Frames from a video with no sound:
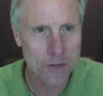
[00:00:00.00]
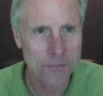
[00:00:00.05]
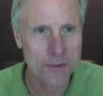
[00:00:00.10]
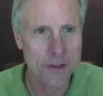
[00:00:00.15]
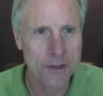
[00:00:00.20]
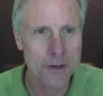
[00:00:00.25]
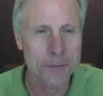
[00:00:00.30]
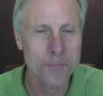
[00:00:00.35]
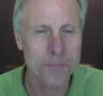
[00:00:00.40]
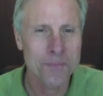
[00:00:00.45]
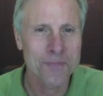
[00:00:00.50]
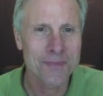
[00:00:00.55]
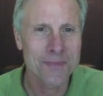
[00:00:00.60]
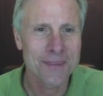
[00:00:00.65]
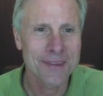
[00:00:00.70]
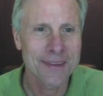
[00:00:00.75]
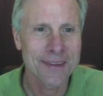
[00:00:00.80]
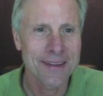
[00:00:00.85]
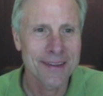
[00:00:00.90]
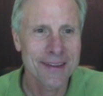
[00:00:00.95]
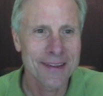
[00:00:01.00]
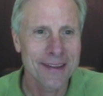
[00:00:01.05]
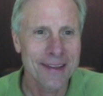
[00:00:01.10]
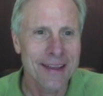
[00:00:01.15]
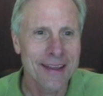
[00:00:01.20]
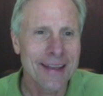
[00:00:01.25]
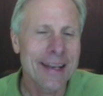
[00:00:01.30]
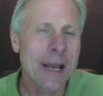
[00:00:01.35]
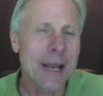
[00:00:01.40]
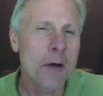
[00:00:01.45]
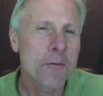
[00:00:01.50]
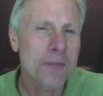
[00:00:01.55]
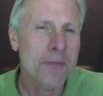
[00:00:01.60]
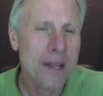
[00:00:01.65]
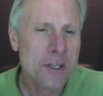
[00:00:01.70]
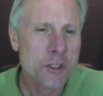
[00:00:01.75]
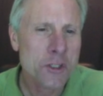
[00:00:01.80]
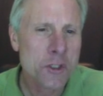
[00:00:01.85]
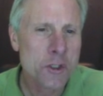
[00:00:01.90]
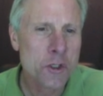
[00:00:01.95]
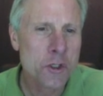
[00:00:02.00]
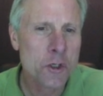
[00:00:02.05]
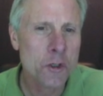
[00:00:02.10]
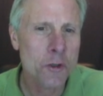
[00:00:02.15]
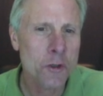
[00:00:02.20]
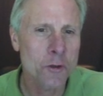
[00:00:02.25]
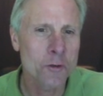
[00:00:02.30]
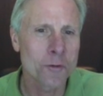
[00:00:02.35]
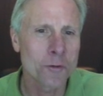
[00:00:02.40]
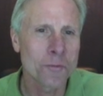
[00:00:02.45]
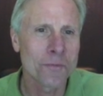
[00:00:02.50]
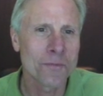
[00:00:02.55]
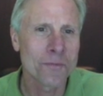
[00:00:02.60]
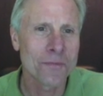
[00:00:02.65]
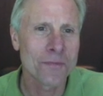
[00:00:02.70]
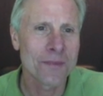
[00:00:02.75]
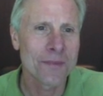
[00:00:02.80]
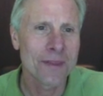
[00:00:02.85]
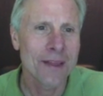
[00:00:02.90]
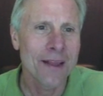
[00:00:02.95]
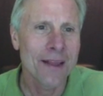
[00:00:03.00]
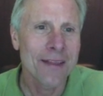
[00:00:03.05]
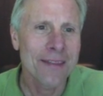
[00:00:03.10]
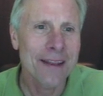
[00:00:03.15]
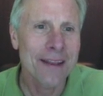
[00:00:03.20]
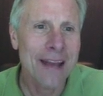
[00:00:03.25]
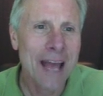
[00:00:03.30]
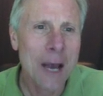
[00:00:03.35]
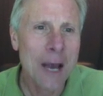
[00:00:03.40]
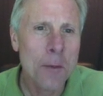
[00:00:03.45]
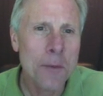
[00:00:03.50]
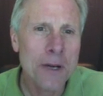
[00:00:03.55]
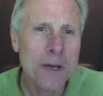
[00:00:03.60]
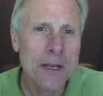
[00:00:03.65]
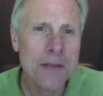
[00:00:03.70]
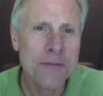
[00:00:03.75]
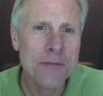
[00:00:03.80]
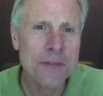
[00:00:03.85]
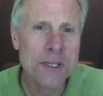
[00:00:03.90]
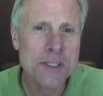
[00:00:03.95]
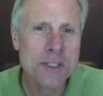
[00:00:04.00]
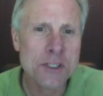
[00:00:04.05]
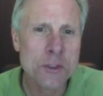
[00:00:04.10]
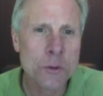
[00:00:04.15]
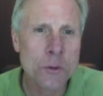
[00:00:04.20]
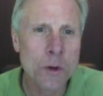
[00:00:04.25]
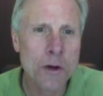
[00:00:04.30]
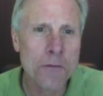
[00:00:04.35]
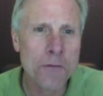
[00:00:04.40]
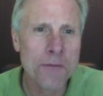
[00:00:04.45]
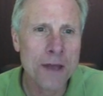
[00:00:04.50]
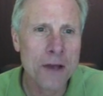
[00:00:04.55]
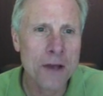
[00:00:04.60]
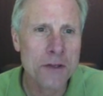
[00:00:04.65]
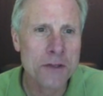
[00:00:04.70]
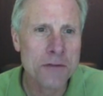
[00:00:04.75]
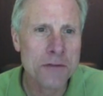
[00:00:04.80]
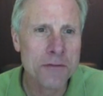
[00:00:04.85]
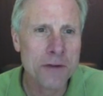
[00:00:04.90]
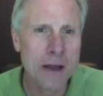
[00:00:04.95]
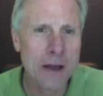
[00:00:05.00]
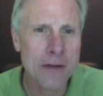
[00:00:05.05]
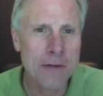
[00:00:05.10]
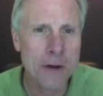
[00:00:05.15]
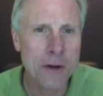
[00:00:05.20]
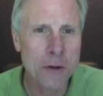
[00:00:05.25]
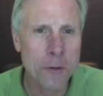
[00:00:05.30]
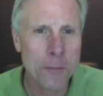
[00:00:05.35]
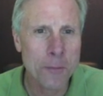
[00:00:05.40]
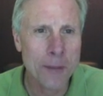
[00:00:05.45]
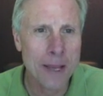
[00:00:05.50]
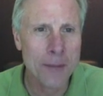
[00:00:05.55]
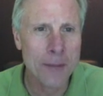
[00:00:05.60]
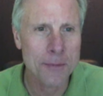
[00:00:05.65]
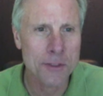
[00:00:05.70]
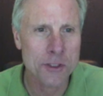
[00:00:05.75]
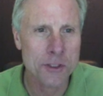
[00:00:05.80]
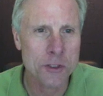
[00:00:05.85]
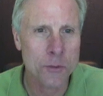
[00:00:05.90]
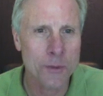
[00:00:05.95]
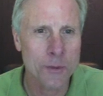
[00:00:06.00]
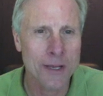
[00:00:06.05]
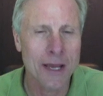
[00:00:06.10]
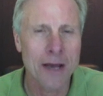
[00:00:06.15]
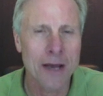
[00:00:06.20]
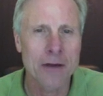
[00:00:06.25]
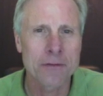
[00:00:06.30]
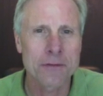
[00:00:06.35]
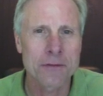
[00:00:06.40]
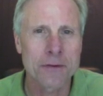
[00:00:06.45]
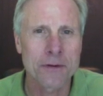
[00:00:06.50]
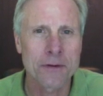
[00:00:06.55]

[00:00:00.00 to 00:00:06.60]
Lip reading: there. Now, if that's true, then how many of these 12,500 payments do we have?